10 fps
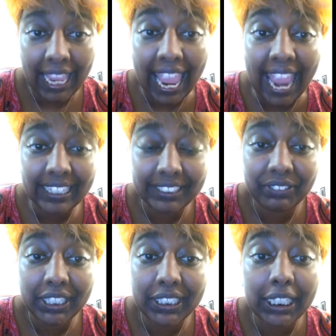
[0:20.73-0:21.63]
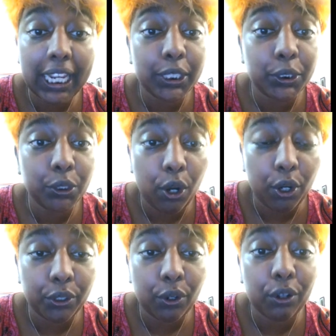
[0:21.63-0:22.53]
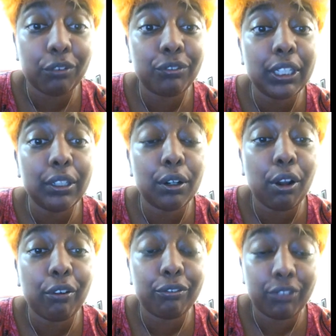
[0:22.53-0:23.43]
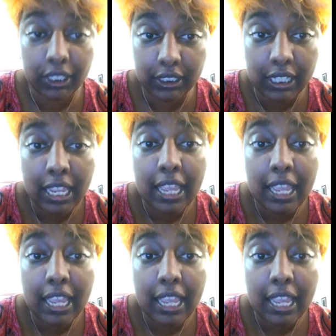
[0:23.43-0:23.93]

activating a yod, or a finger of fate,